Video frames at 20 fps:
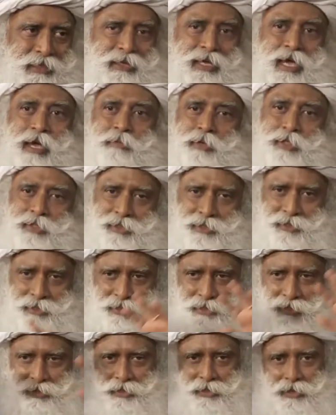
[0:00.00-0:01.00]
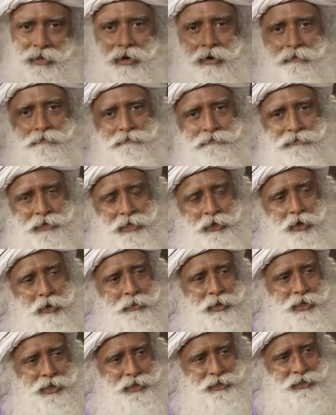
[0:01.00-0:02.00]
gamut of
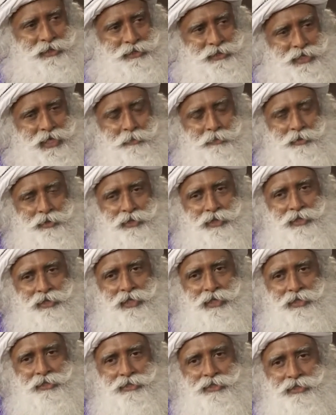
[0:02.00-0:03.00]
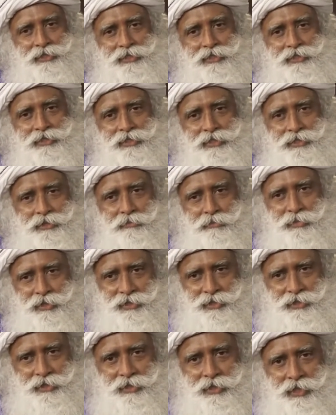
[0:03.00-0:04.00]
phenomena that's happening in the existence is
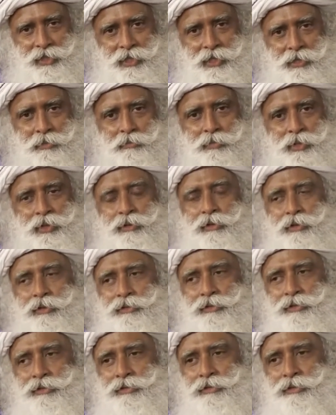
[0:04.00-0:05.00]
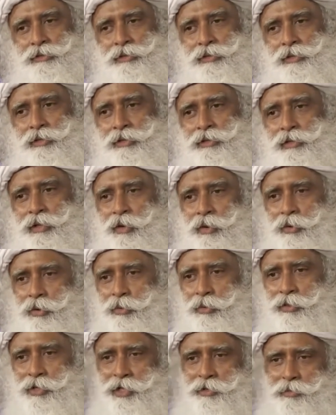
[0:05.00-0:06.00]
missed because the
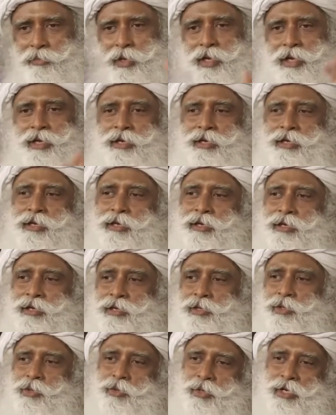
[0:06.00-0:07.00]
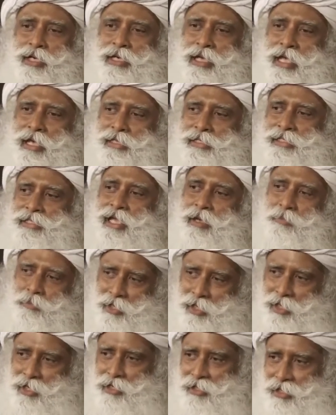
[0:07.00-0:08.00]
only way you can
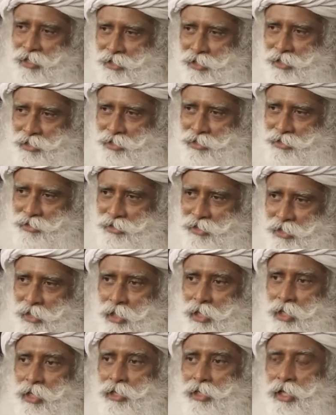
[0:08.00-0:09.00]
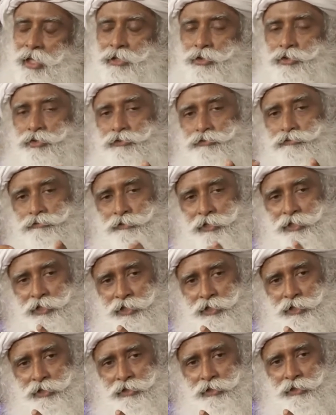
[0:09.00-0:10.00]
accept anything is it has to
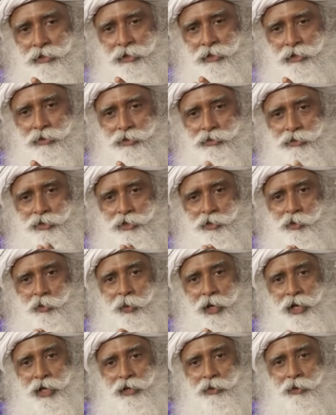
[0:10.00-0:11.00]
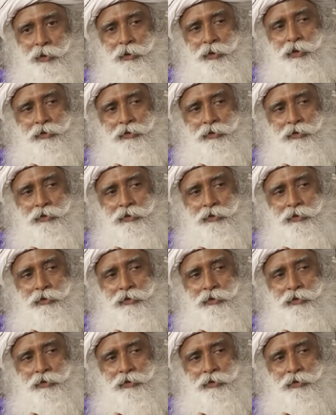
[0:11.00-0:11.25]
fit in to the square hole